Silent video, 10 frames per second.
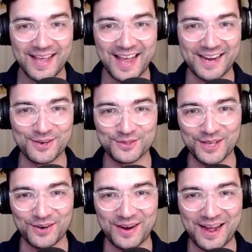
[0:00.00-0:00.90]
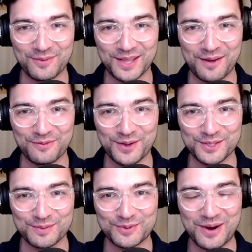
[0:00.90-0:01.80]
a newsletter I would love for you to
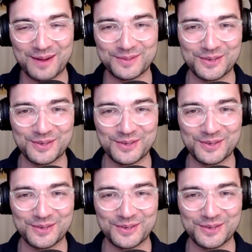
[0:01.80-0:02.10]
subscribe to.